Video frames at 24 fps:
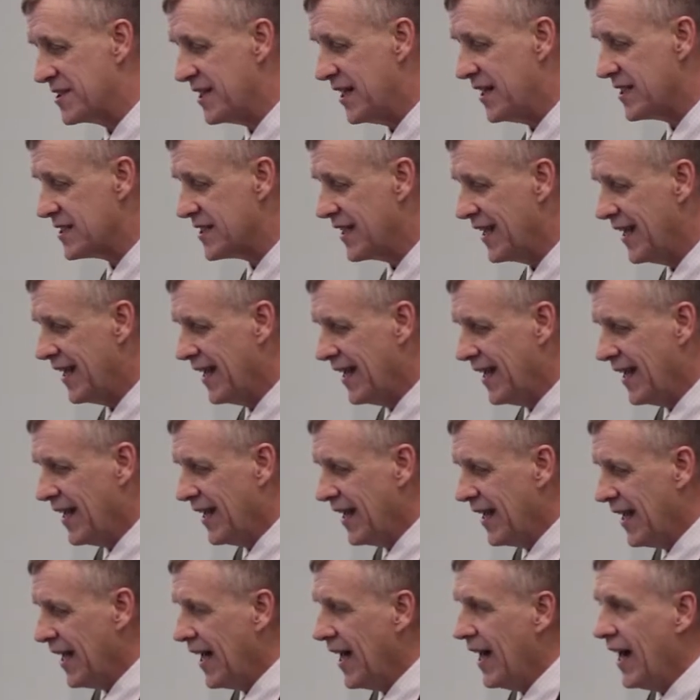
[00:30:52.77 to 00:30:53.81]
says,
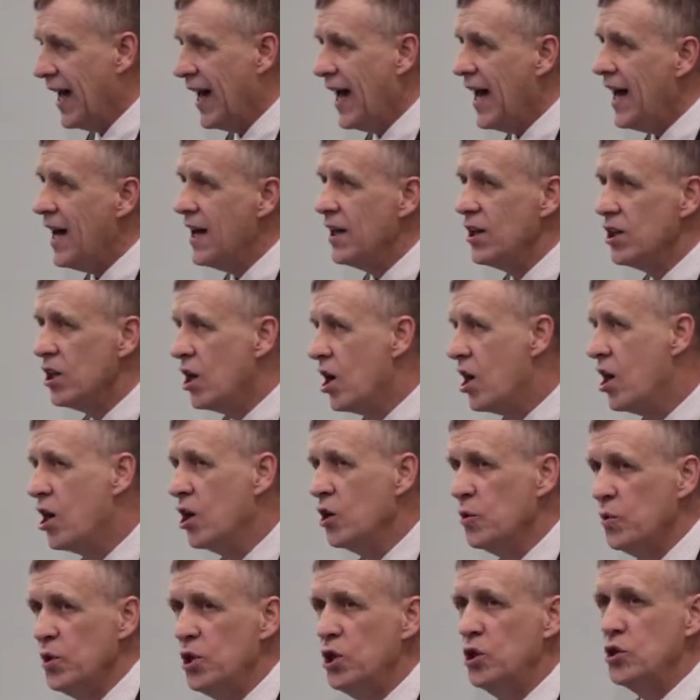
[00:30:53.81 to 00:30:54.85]
how
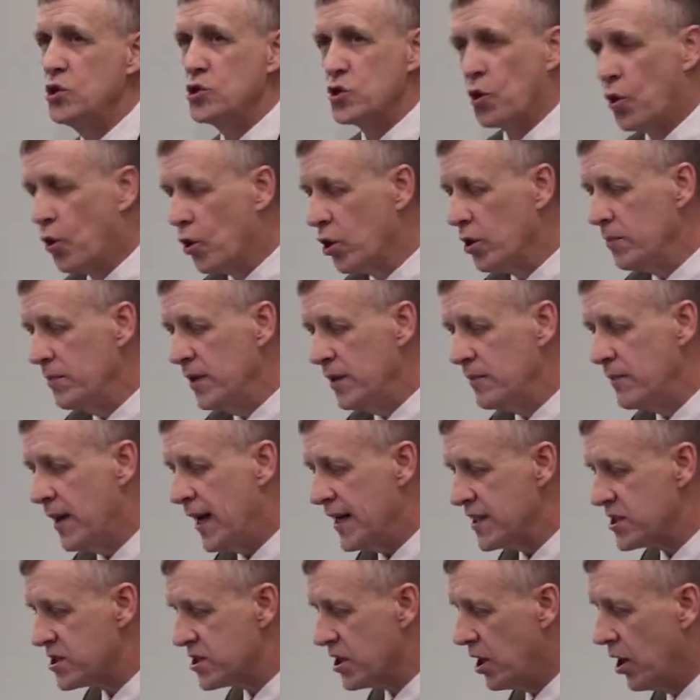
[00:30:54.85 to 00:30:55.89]
long will you torment
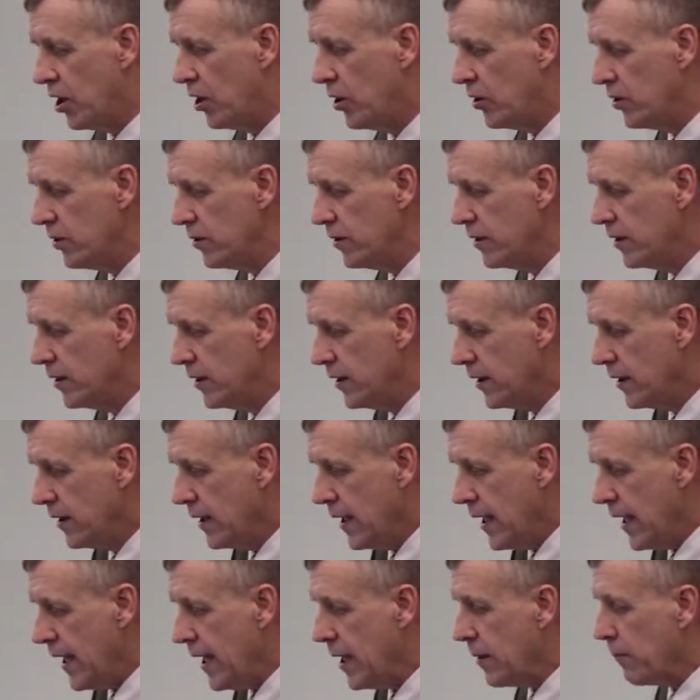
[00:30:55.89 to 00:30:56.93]
my soul
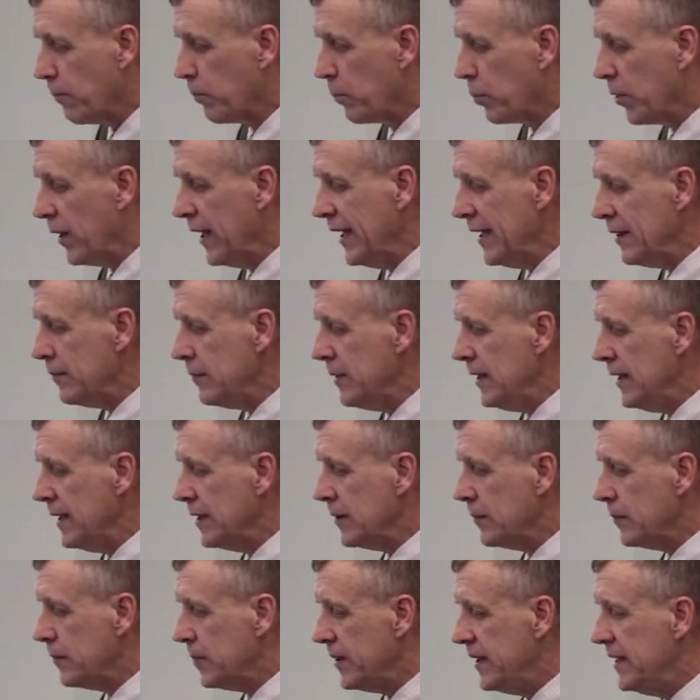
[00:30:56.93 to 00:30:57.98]
and break me
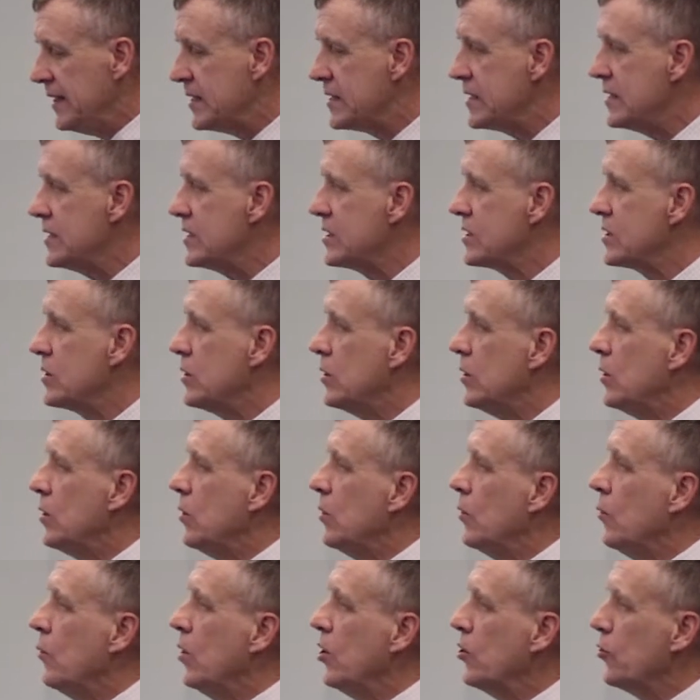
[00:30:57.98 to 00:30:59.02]
in pieces
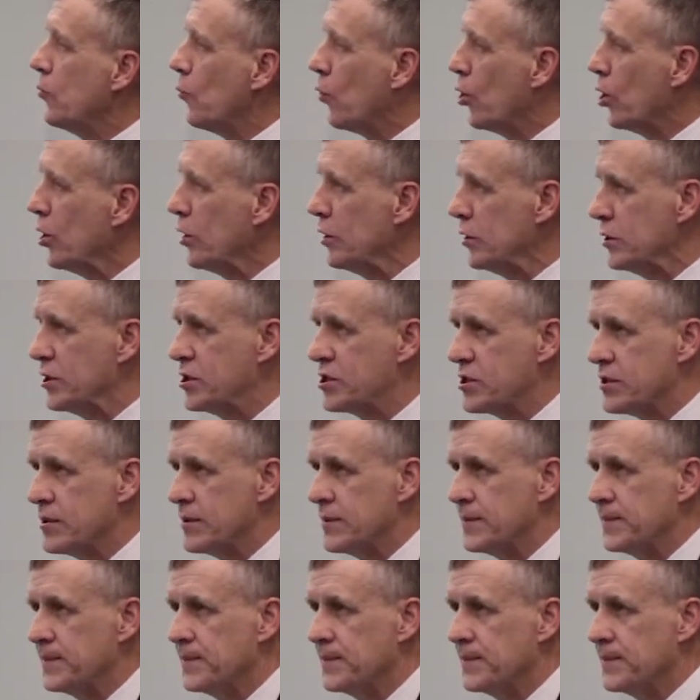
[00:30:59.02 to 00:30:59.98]
with words?